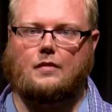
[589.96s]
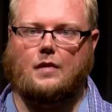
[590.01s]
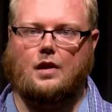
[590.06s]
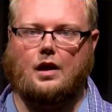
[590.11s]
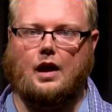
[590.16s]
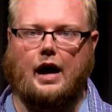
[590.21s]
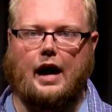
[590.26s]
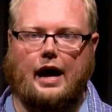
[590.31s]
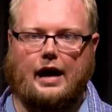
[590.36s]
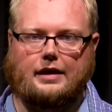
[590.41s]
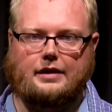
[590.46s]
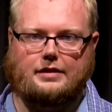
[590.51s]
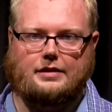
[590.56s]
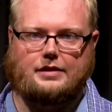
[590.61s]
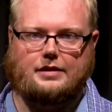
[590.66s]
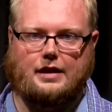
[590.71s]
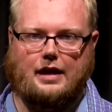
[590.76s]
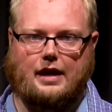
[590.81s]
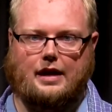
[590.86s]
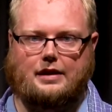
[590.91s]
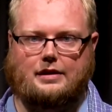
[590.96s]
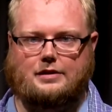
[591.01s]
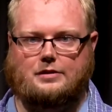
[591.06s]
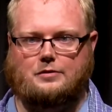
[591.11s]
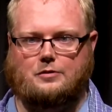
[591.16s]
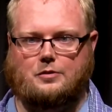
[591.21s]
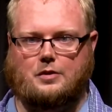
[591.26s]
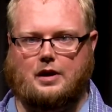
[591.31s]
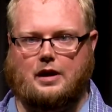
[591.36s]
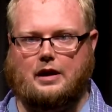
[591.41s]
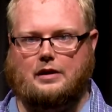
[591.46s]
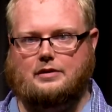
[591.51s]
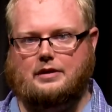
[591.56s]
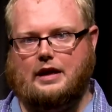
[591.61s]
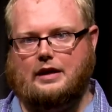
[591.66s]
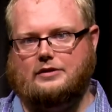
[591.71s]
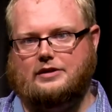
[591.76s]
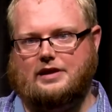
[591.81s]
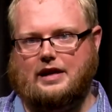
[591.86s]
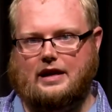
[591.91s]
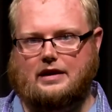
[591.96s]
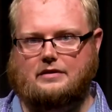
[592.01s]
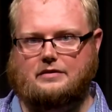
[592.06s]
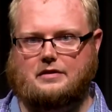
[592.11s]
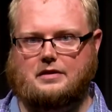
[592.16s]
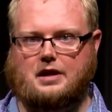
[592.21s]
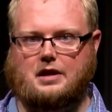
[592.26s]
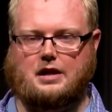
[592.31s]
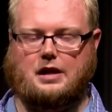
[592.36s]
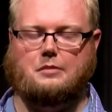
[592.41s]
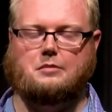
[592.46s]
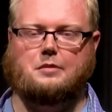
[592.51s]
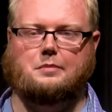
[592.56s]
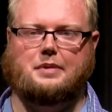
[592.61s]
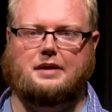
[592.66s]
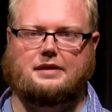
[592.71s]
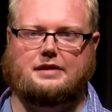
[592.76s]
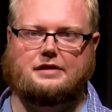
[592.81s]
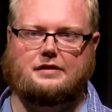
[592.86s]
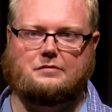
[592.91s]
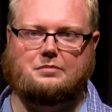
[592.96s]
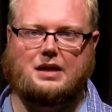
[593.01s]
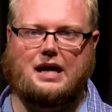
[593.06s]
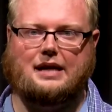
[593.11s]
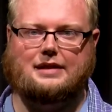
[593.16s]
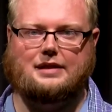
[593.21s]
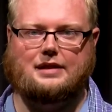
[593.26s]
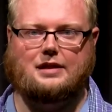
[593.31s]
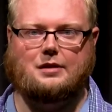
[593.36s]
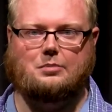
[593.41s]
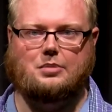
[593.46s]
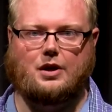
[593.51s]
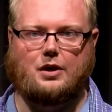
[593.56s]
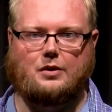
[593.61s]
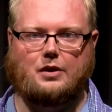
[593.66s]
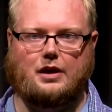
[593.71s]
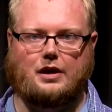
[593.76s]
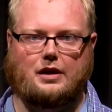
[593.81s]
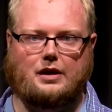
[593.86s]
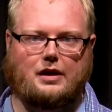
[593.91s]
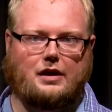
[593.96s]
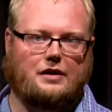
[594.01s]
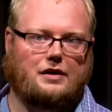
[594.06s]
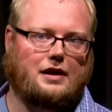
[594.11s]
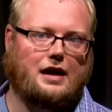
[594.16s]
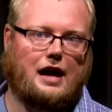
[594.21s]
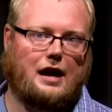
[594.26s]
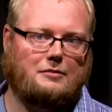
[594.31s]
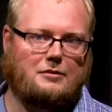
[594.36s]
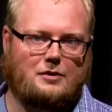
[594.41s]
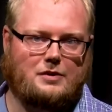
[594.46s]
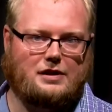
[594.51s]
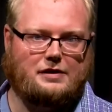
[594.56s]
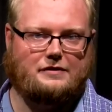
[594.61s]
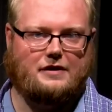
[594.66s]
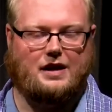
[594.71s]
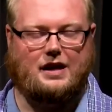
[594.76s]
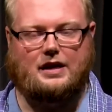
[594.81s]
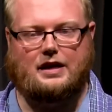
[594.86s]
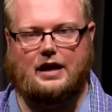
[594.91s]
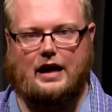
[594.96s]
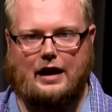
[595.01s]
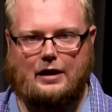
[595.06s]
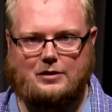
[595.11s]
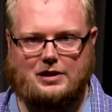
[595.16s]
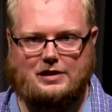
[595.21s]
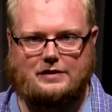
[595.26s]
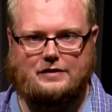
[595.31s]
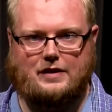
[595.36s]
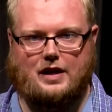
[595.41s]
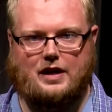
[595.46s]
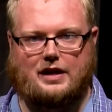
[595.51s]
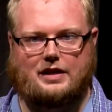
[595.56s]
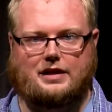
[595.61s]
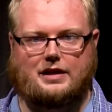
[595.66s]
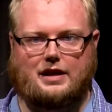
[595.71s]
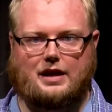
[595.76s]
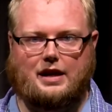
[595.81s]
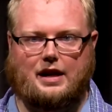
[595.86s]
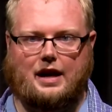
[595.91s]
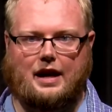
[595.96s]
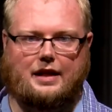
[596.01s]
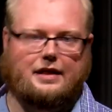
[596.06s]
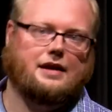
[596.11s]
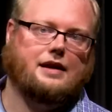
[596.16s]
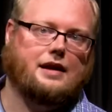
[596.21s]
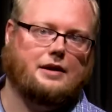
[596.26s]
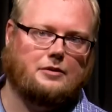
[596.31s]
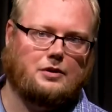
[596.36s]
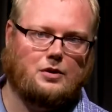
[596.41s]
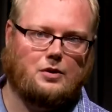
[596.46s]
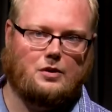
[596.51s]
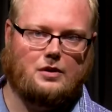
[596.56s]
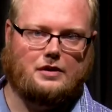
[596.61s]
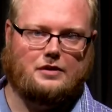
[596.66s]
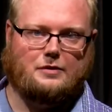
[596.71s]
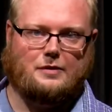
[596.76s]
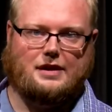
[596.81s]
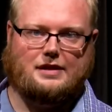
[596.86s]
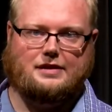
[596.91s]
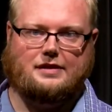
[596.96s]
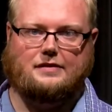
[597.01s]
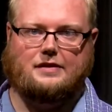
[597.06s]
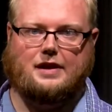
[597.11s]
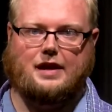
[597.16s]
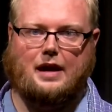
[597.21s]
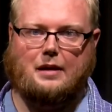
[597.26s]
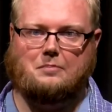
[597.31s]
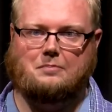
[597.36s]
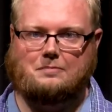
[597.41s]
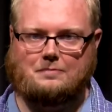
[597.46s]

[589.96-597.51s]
And outside of a couple pieces of plastic that broke, the camera was fine, I was fine, and then I recorded the rest of the game.